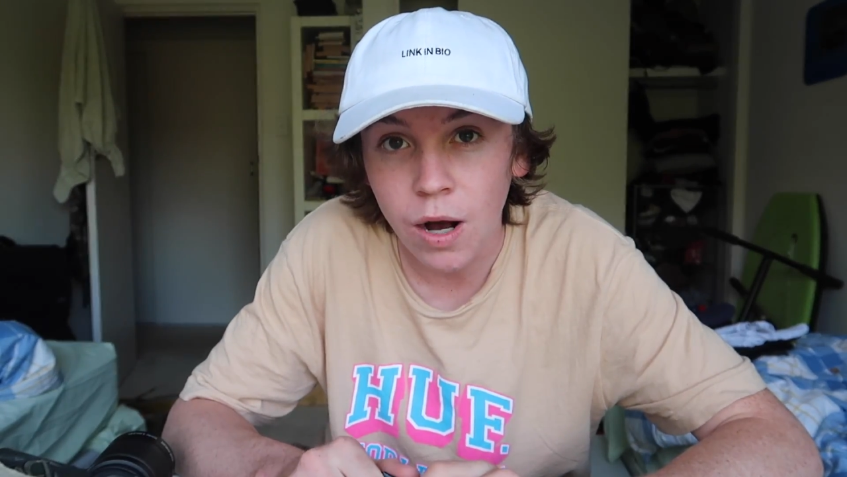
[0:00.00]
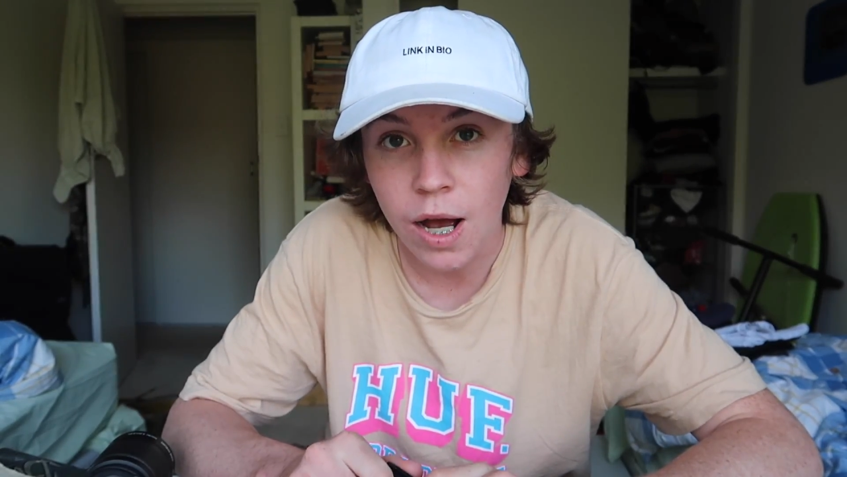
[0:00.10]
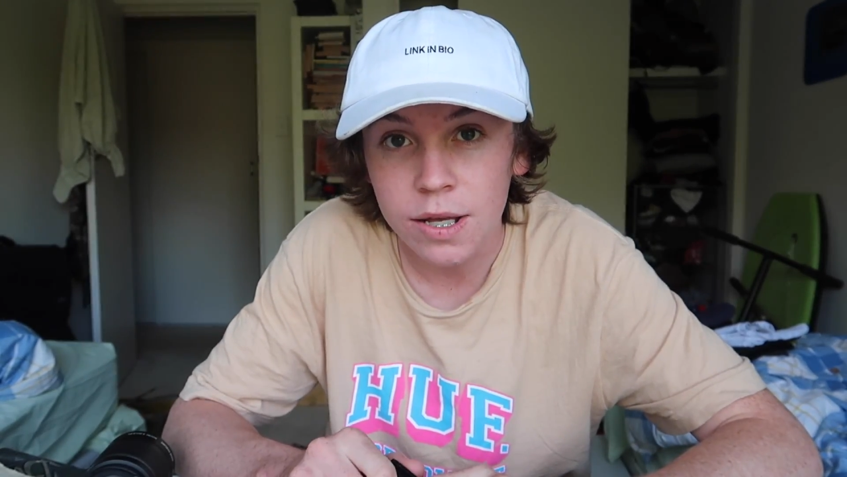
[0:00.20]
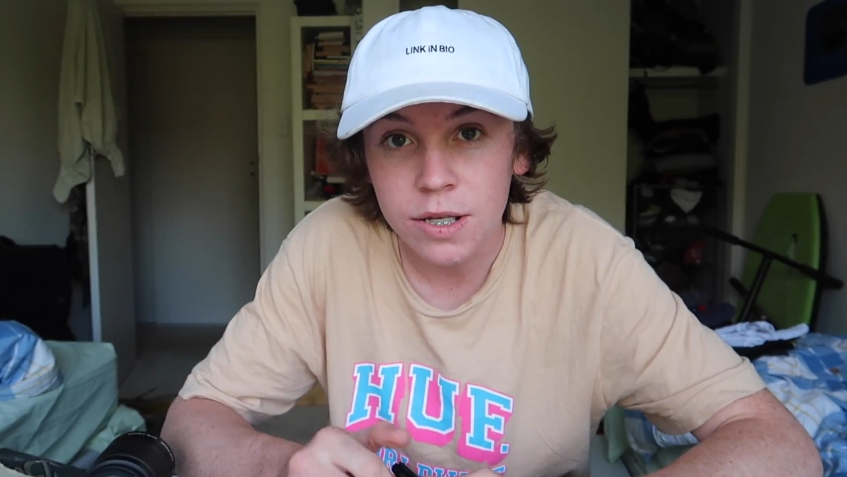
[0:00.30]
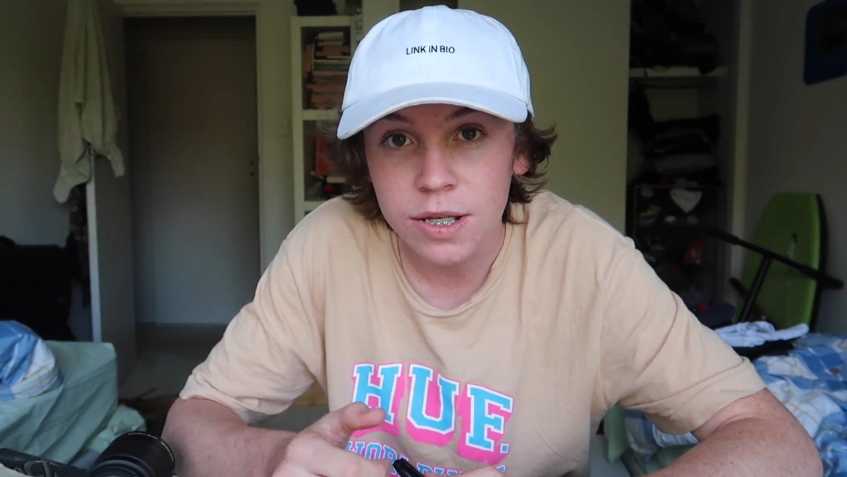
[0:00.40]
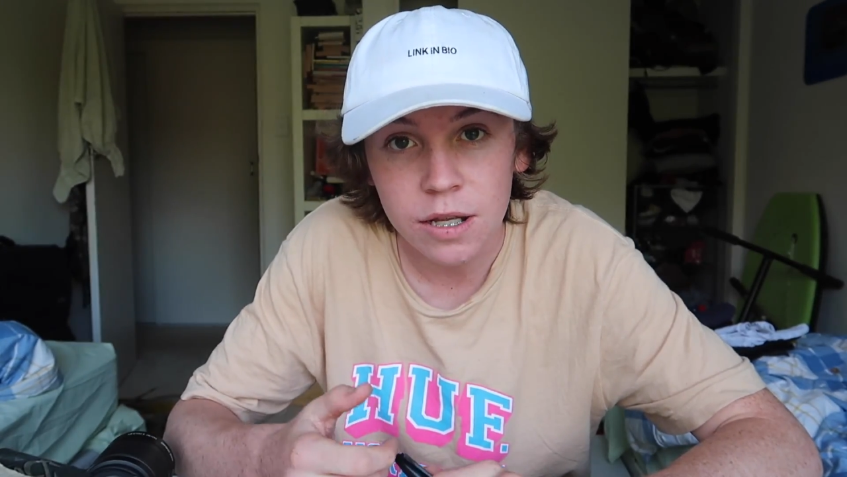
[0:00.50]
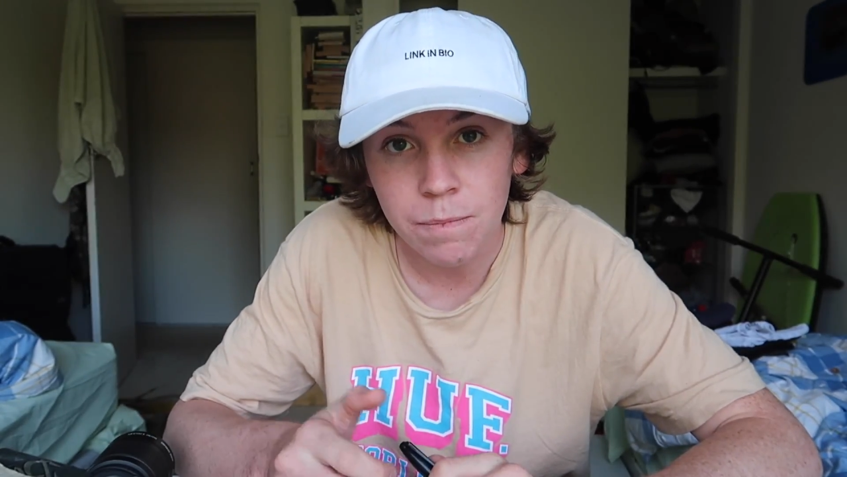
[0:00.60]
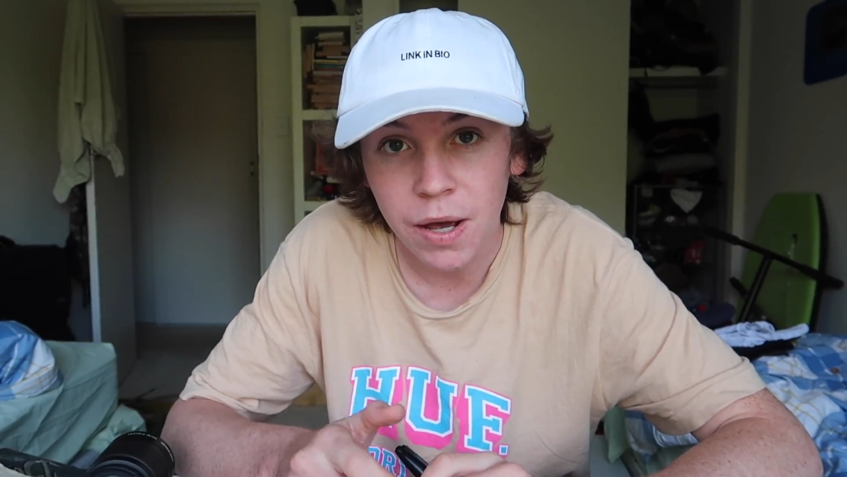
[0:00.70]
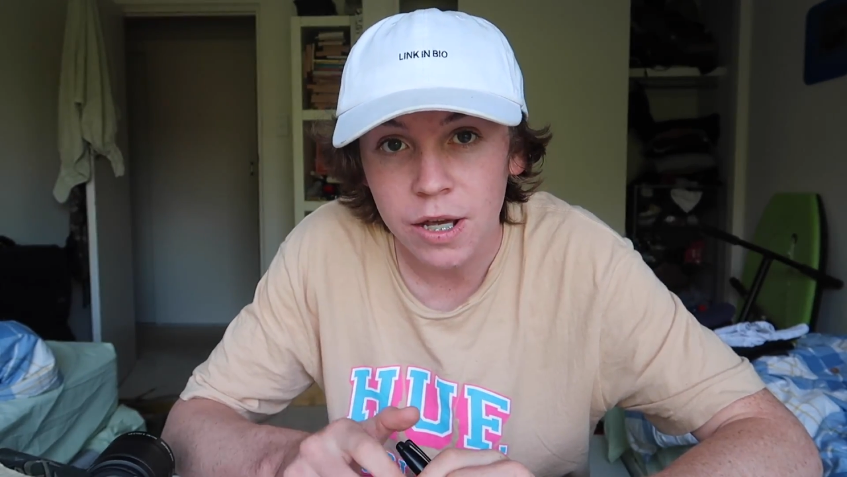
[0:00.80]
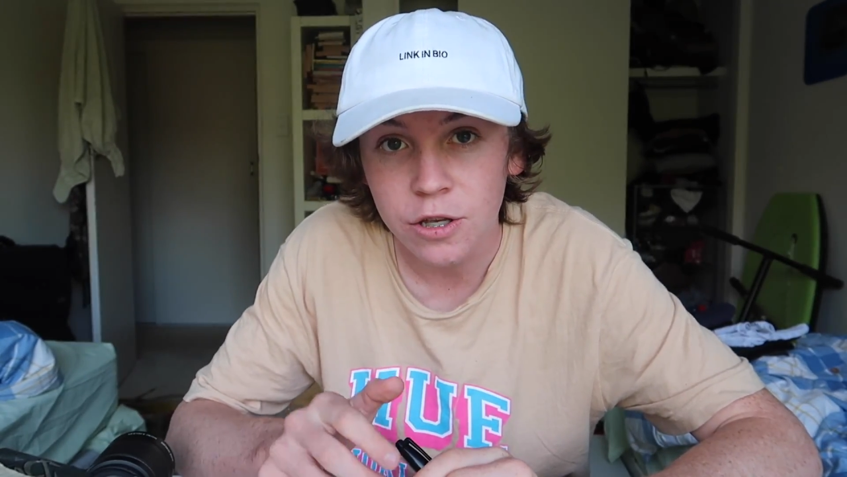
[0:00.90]
I just had to
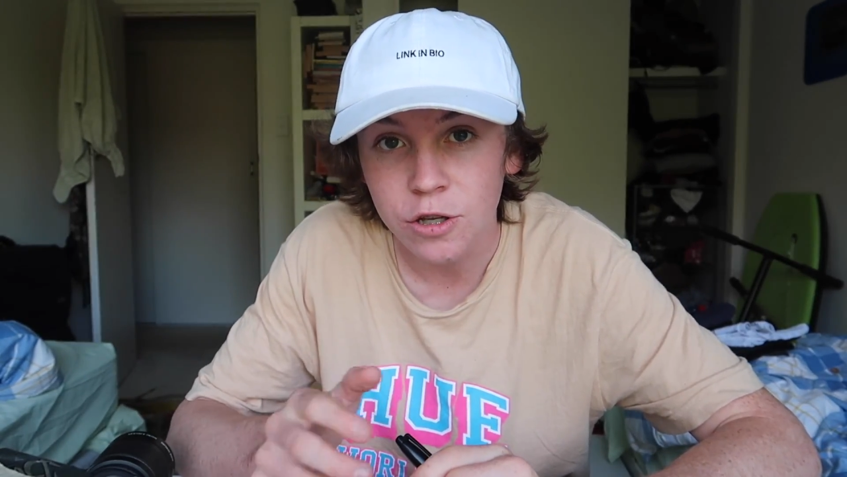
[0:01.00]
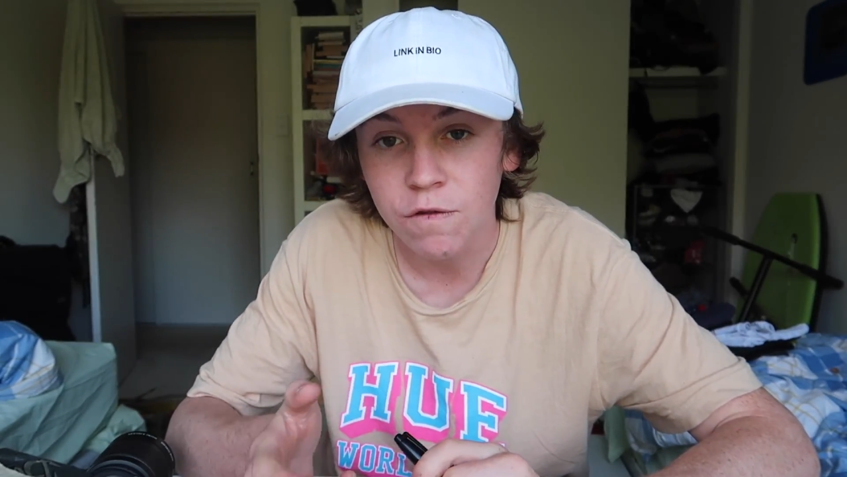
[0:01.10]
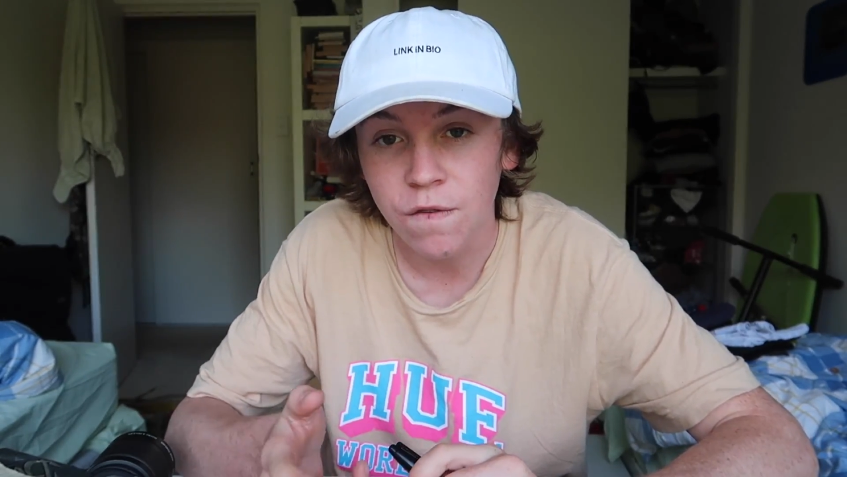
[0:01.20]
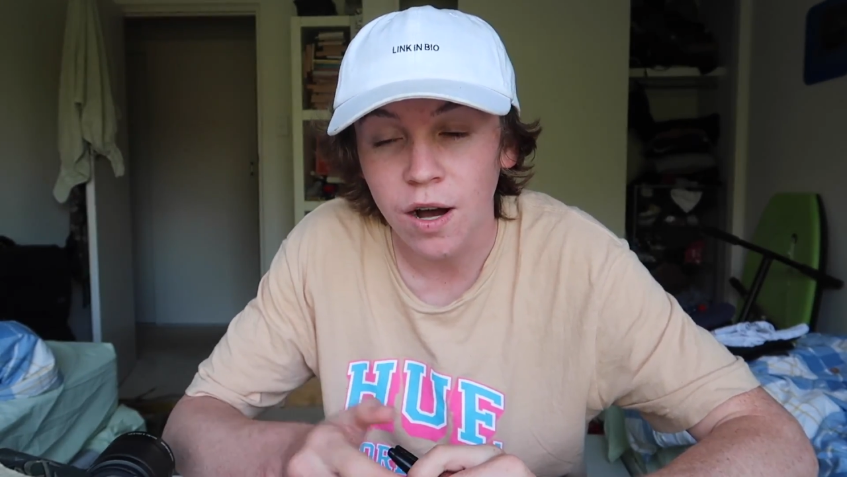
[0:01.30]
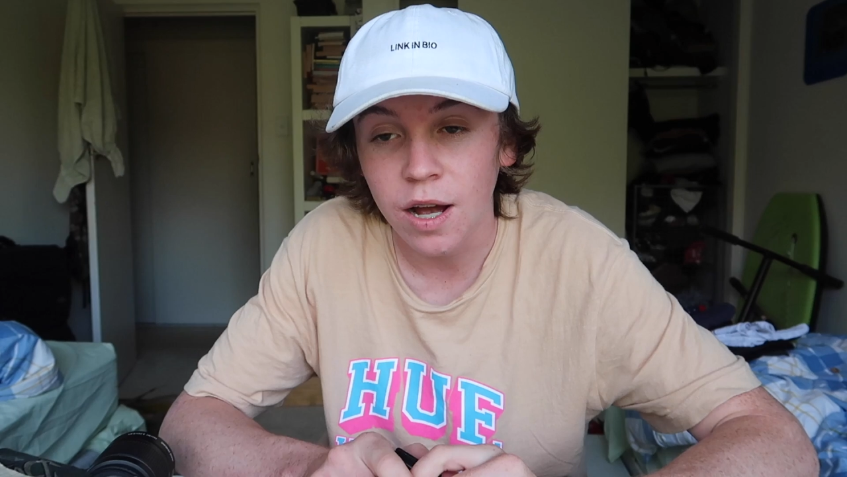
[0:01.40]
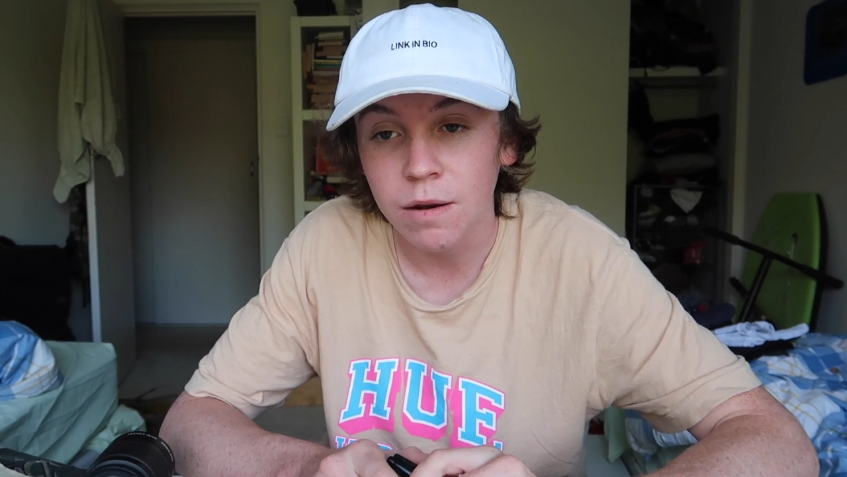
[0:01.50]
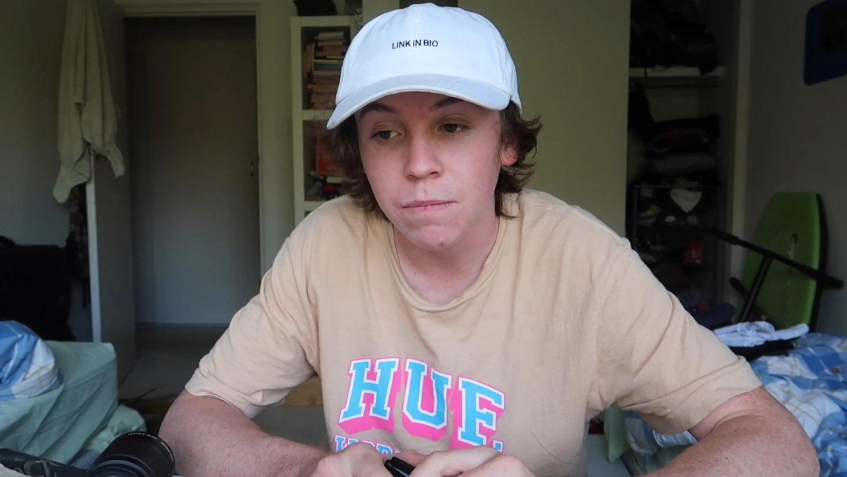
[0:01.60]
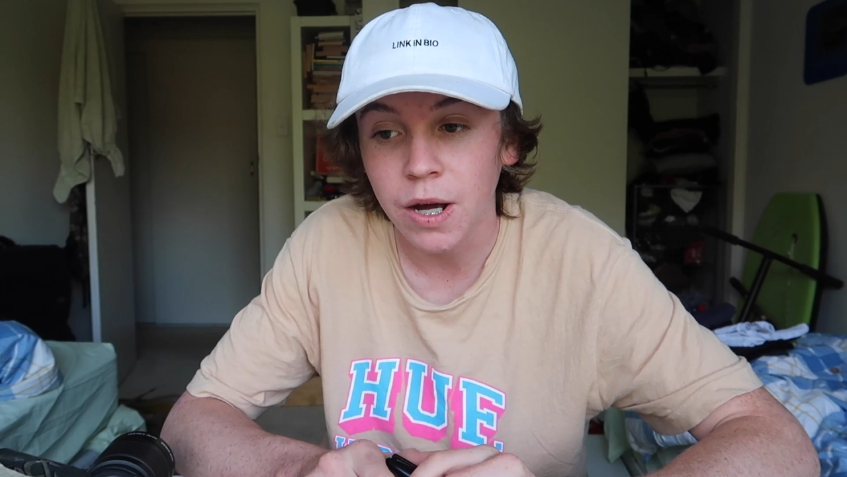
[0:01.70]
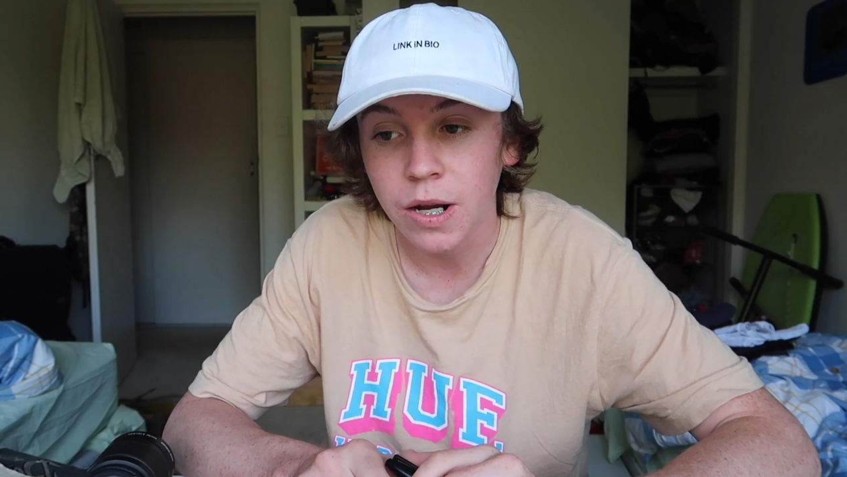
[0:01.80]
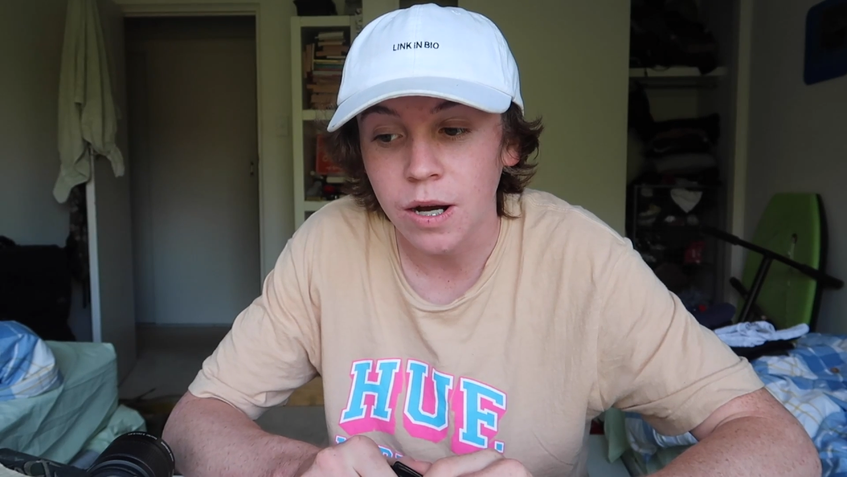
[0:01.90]
pay a huge fine,
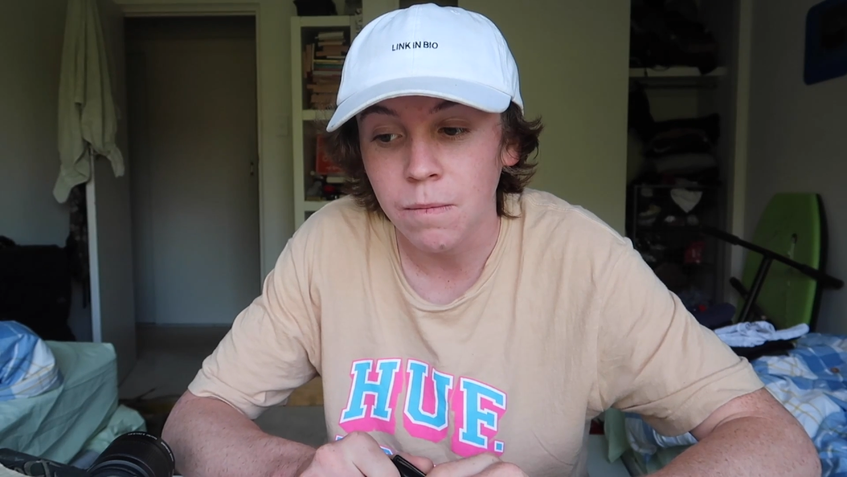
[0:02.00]
but,